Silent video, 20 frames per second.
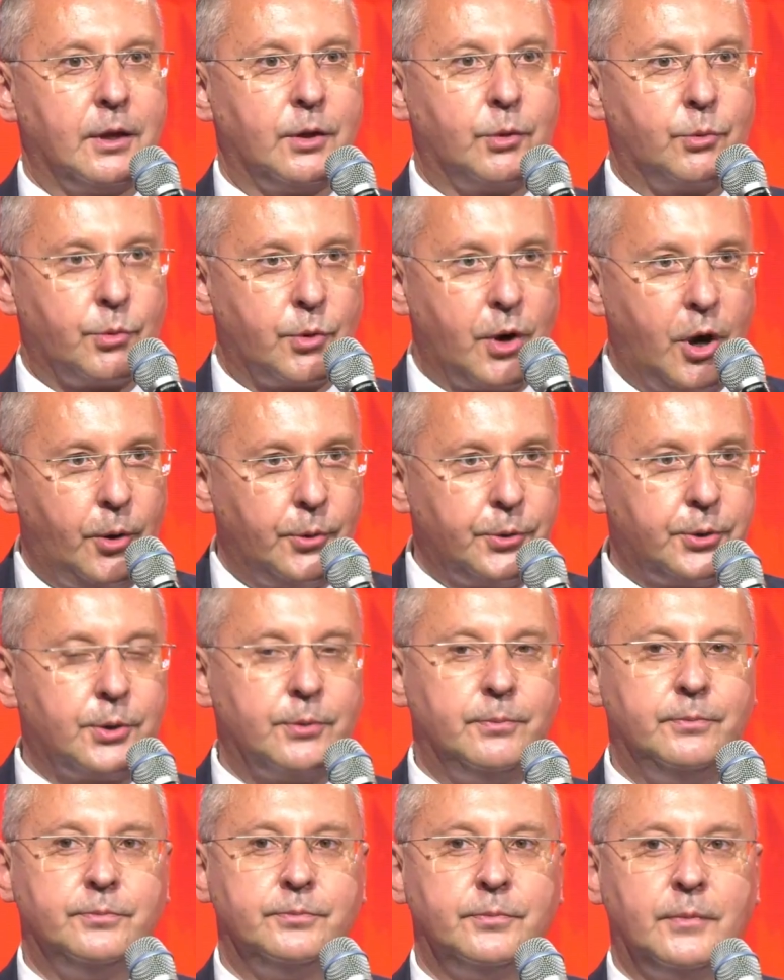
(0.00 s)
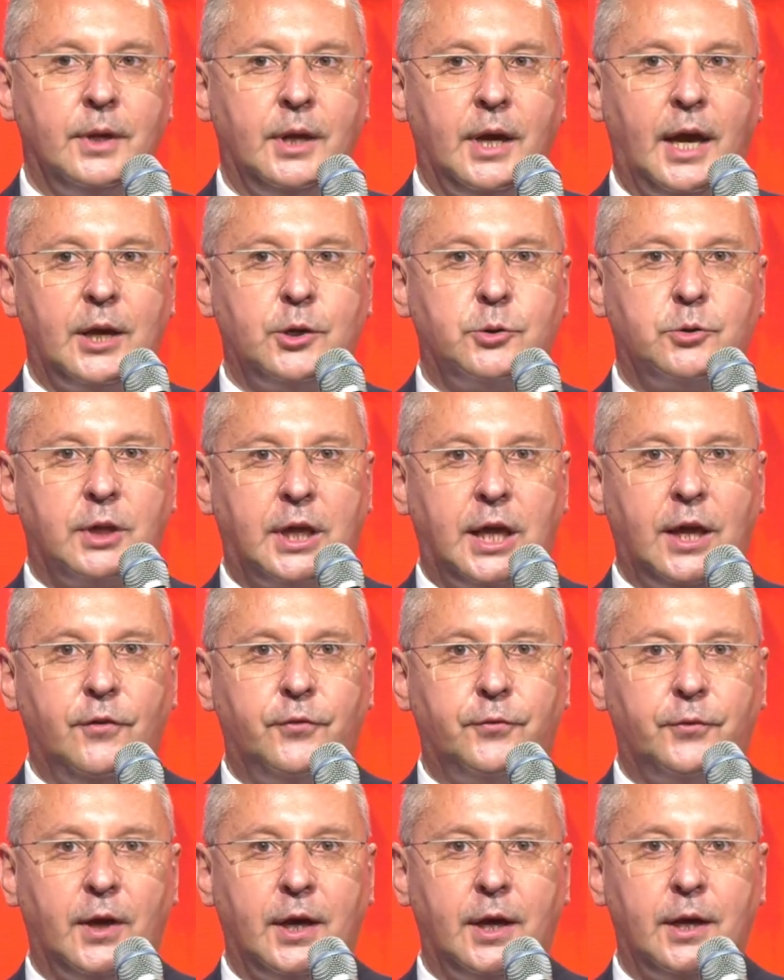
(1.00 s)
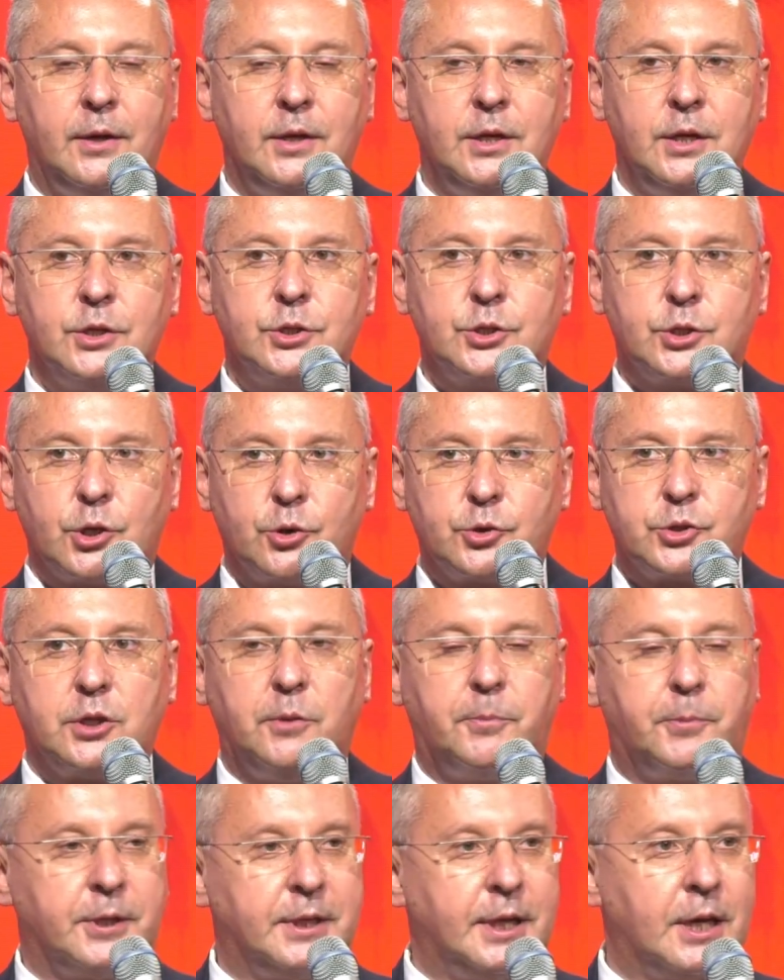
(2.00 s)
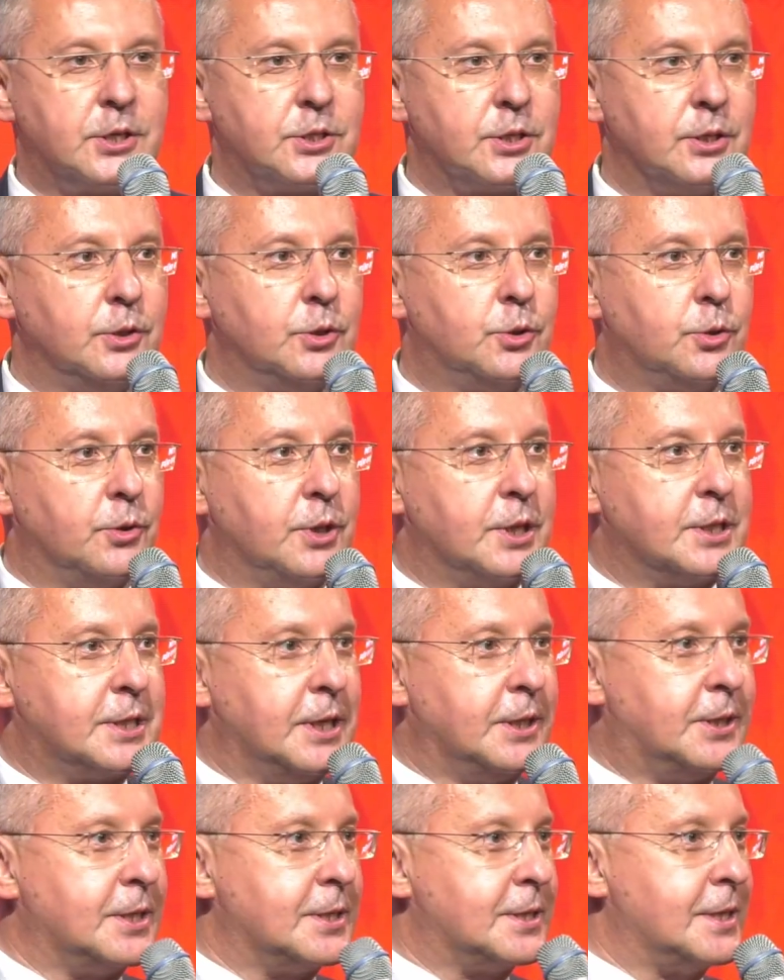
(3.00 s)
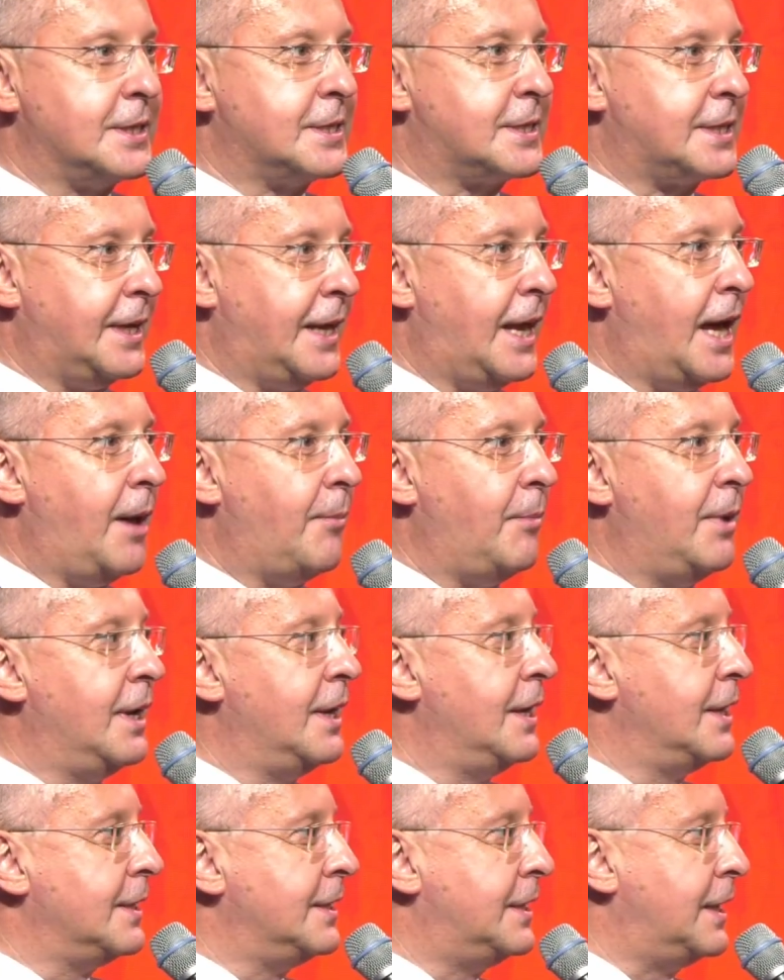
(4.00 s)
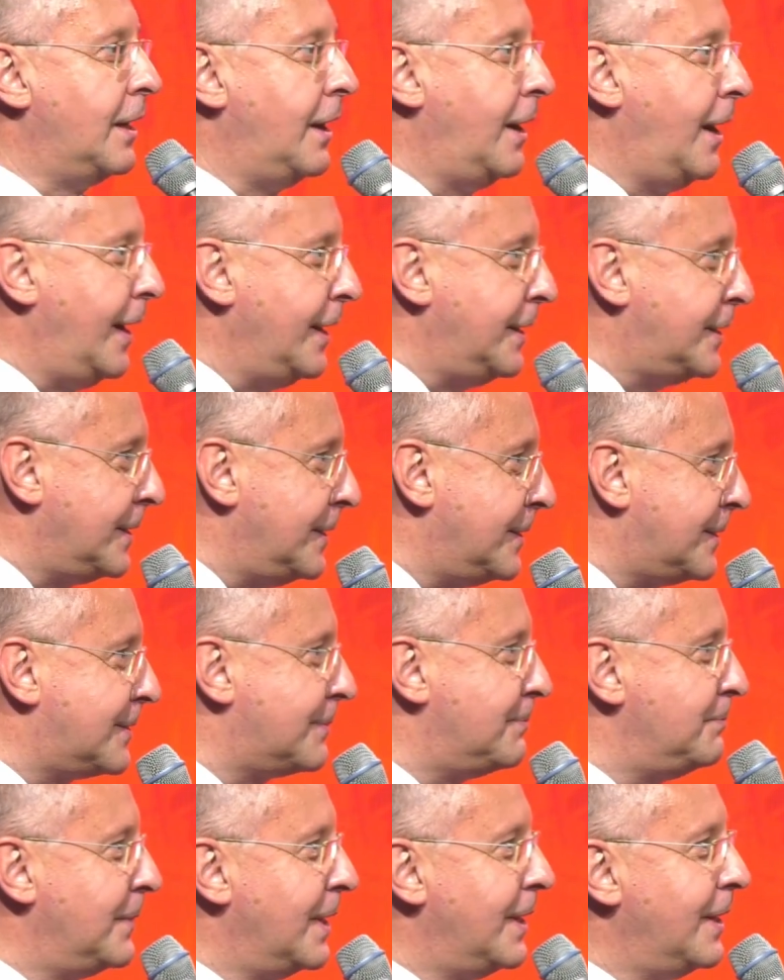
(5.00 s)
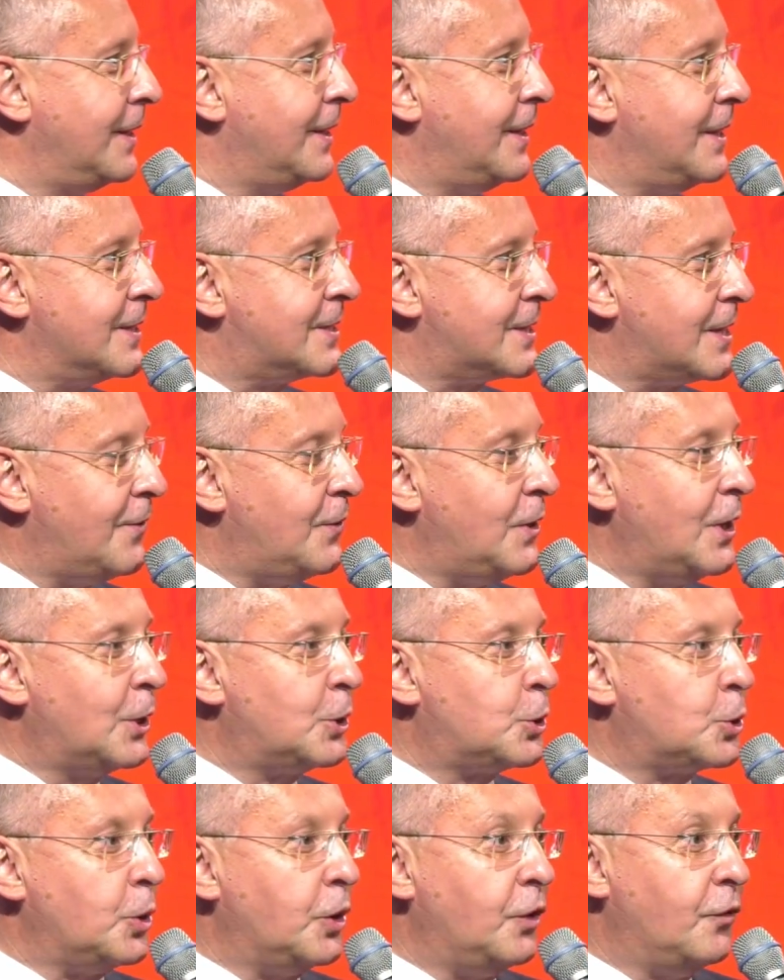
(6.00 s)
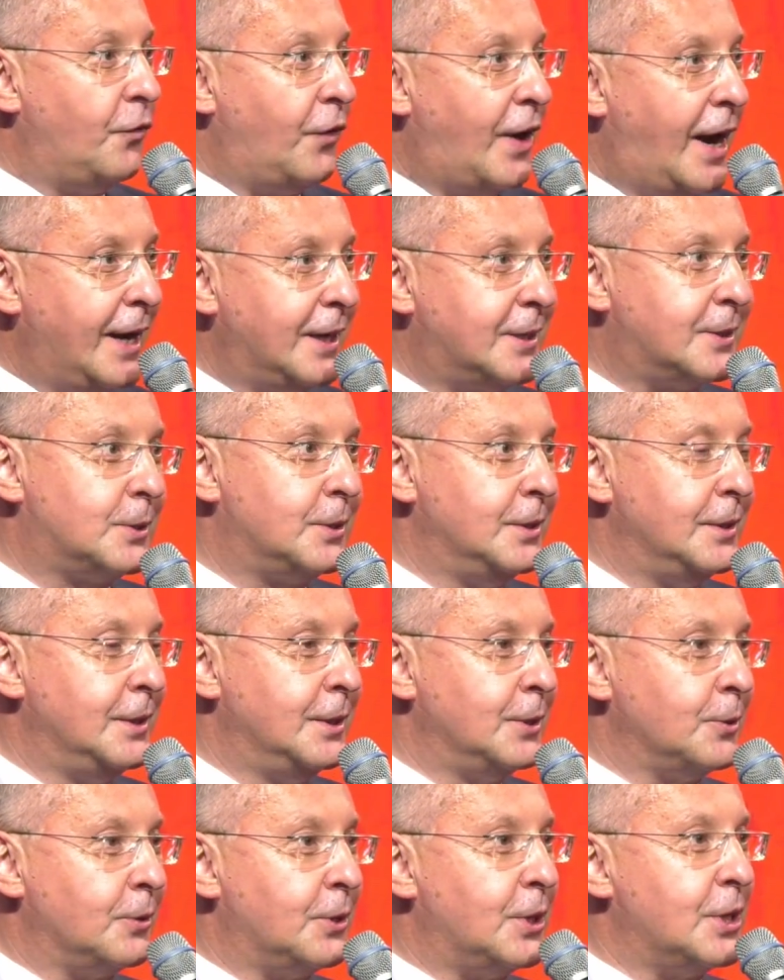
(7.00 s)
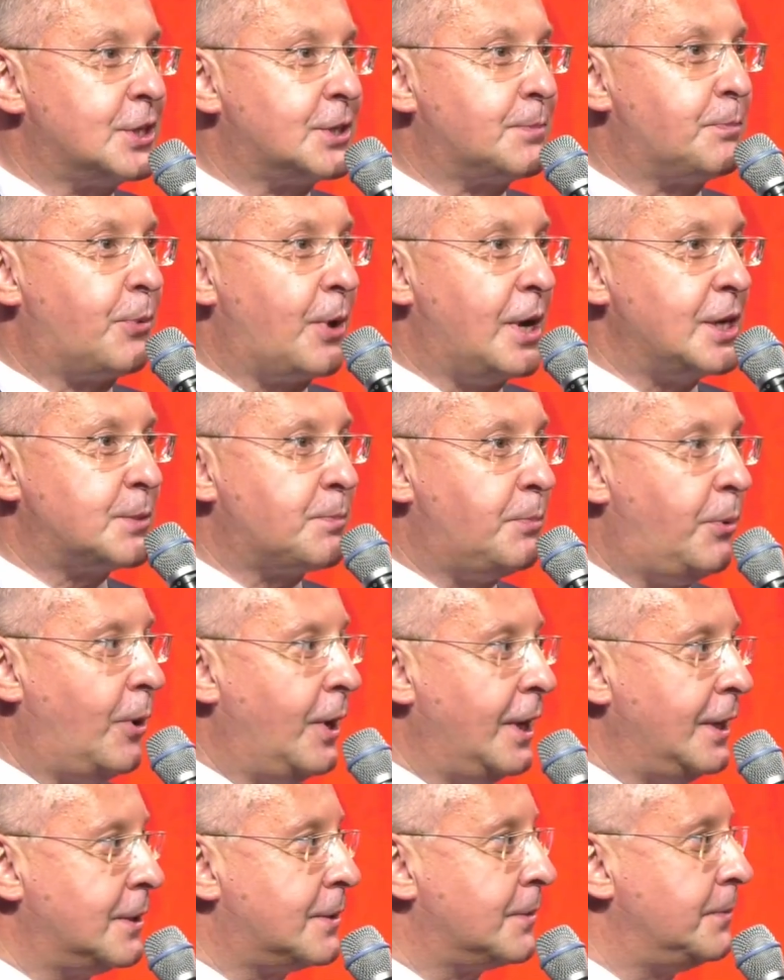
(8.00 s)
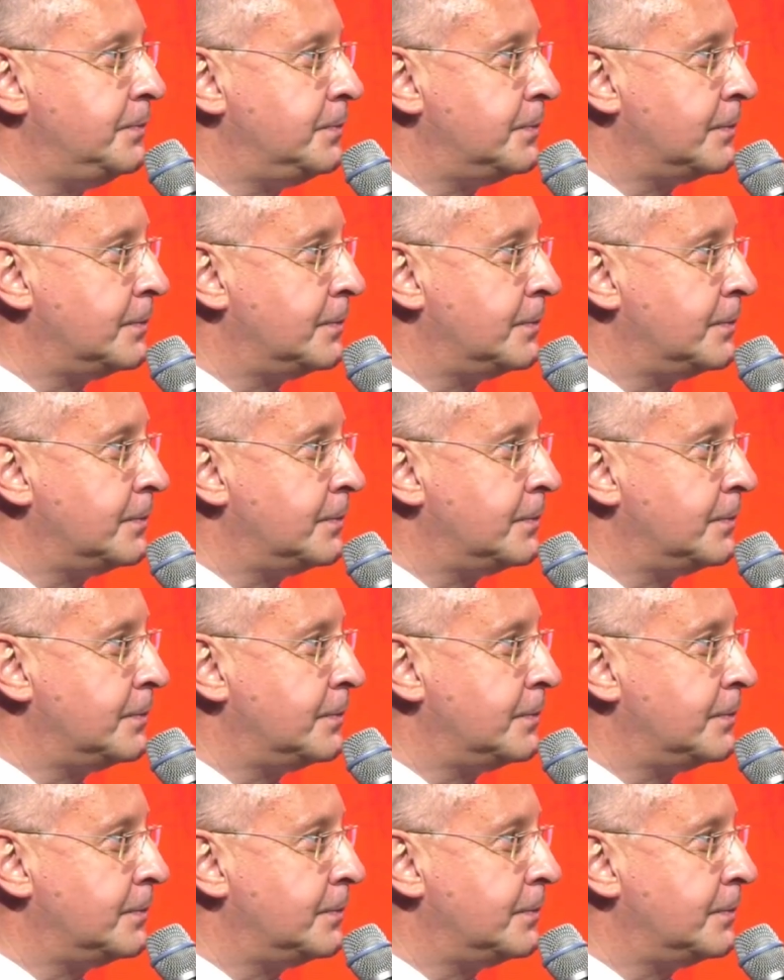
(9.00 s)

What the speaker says: growth and to give social protection to the citizens. And I'm delighted this evening to invite to this press point